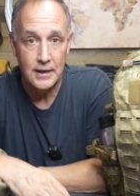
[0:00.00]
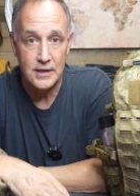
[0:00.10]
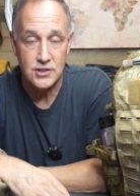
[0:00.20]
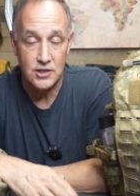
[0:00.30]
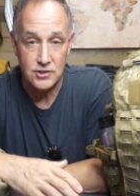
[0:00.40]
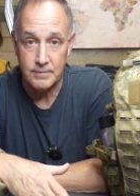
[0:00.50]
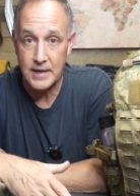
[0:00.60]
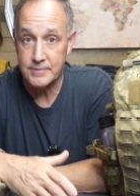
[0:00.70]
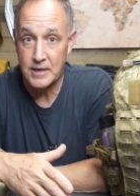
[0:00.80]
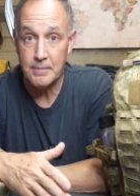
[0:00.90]
He said,
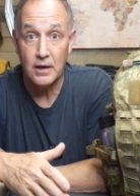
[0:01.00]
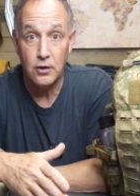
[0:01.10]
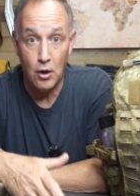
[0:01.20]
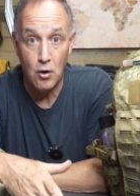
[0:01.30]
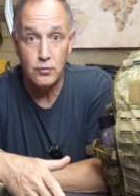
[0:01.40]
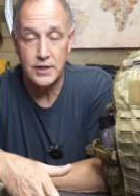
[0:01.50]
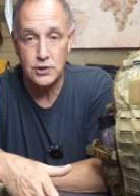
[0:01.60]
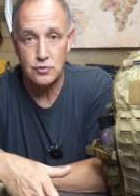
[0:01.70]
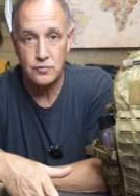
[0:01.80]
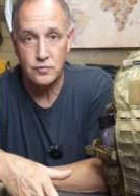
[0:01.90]
Sometimes I'm a long
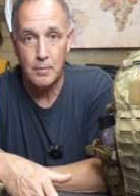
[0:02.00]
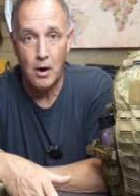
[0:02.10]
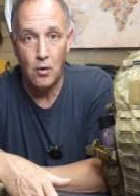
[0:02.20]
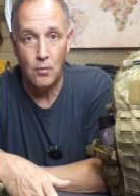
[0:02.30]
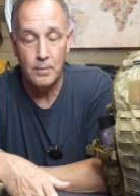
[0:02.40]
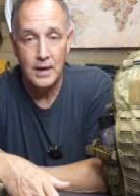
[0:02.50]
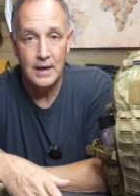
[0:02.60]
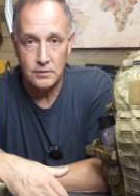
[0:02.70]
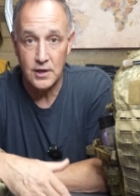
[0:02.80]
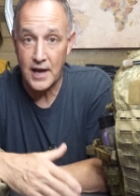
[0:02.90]
distance from home.
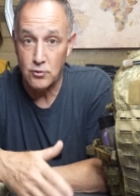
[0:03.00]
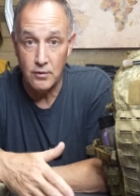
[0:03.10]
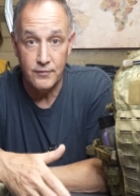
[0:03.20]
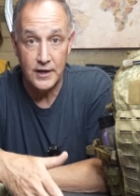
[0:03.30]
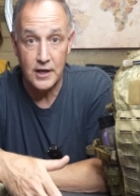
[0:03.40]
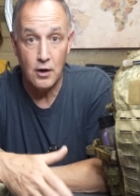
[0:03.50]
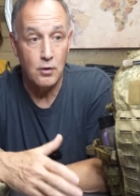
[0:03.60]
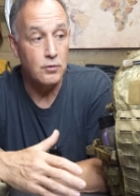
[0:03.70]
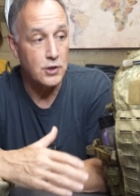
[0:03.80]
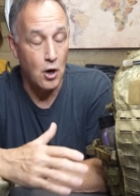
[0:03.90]
Could I do a
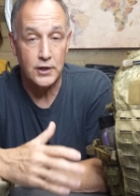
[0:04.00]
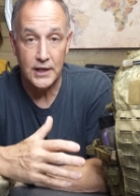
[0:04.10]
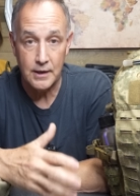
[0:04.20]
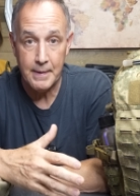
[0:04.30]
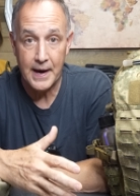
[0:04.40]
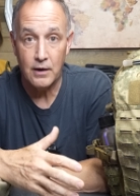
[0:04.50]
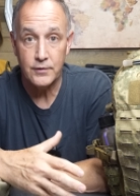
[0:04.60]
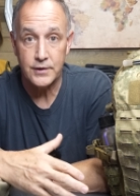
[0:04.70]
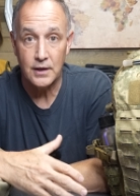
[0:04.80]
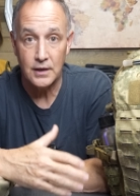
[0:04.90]
video talking
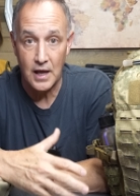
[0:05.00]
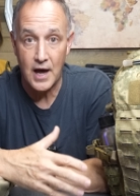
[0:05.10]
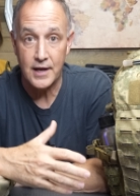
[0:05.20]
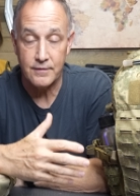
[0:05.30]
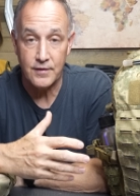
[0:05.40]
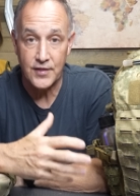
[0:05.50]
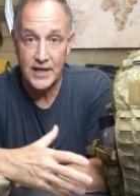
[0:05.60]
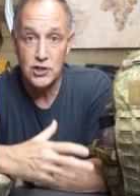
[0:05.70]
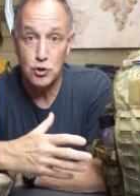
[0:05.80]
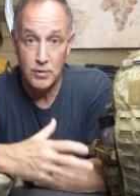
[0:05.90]
about a lot of the
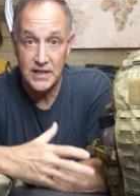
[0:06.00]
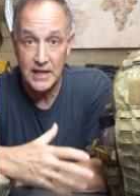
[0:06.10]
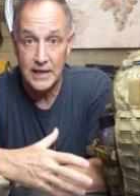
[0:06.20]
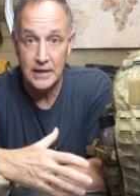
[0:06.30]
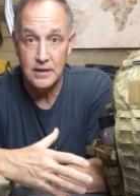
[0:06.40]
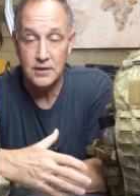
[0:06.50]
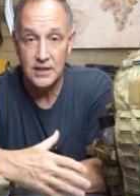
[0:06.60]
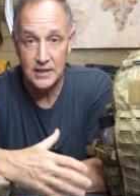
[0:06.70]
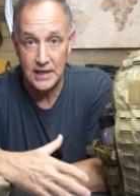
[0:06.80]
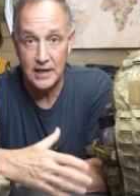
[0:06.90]
things you would need
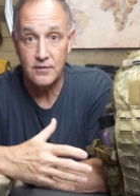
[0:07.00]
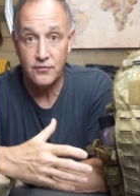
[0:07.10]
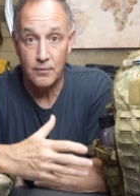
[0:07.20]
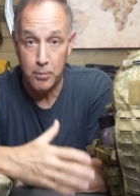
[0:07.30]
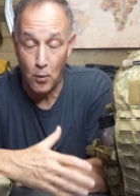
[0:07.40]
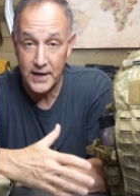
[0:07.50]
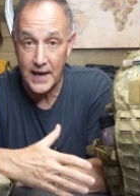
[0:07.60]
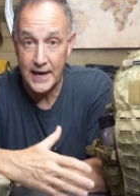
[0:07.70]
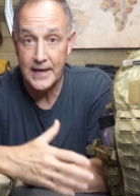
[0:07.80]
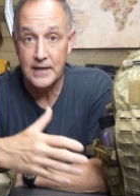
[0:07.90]
to get from point
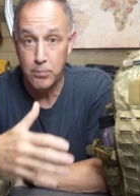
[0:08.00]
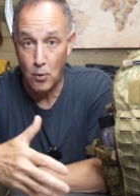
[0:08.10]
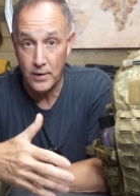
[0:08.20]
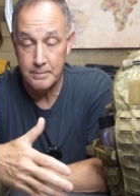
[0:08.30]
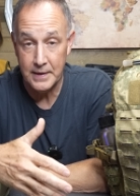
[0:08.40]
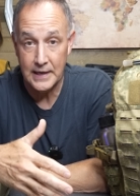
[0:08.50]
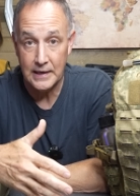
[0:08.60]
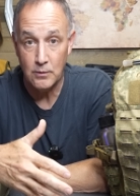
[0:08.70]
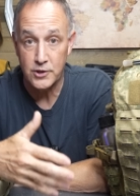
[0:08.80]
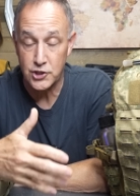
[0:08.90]
A to point
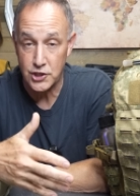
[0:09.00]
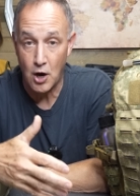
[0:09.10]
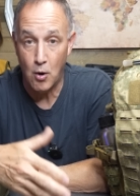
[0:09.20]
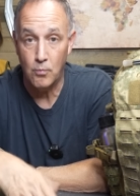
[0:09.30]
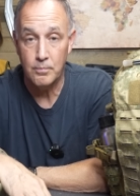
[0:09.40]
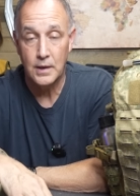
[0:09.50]
B, which is home?